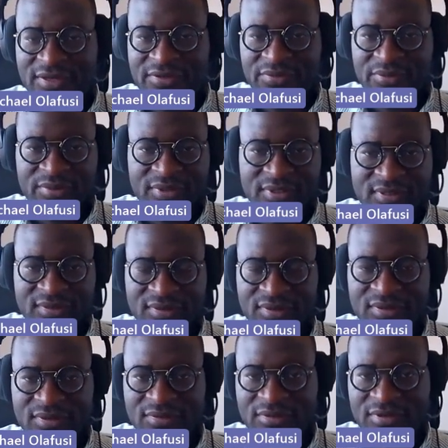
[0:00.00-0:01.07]
That's what
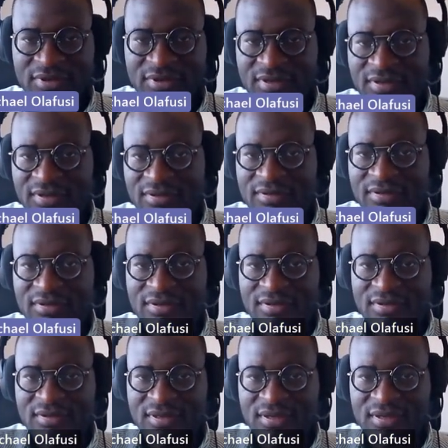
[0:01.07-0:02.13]

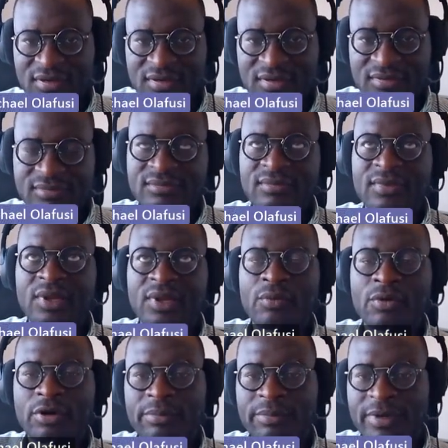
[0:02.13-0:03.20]
the
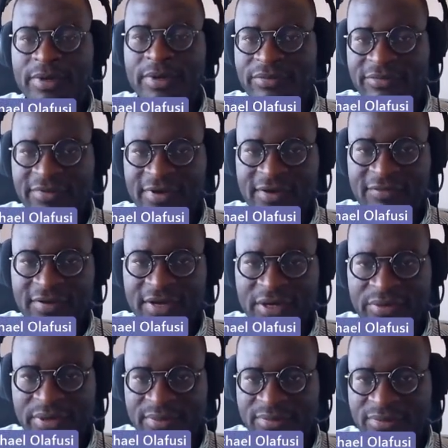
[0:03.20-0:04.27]
workplace will find
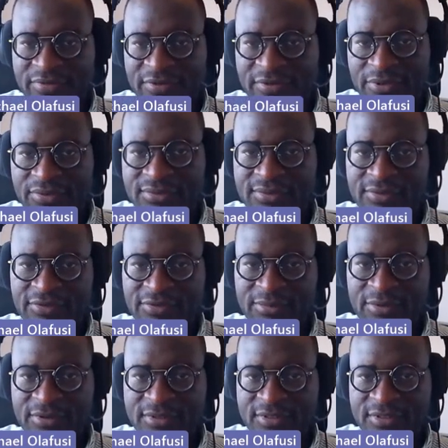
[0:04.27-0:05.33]
valuable, someone who knows
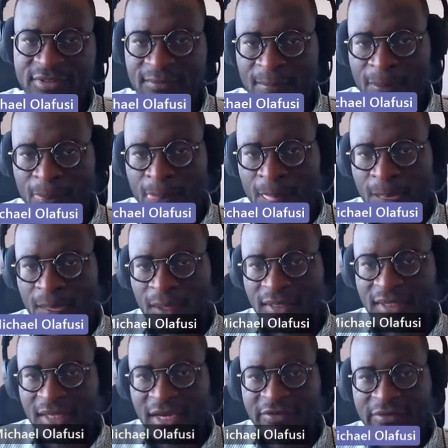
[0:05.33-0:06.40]
both.
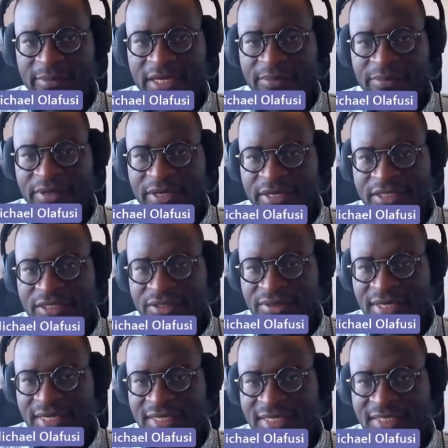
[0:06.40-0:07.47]
Text
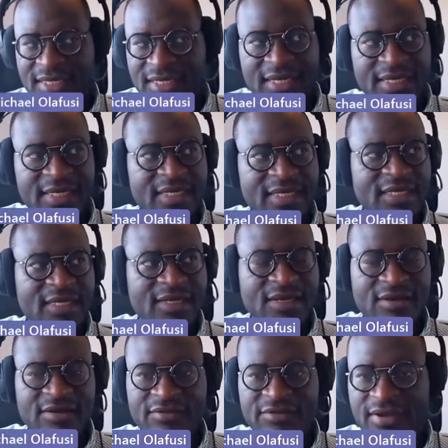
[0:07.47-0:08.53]
manipulation and data cleaning
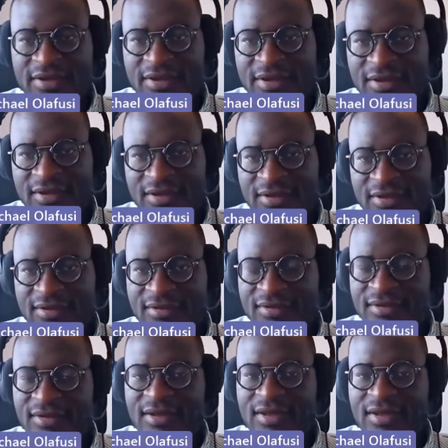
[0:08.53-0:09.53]
in Excel.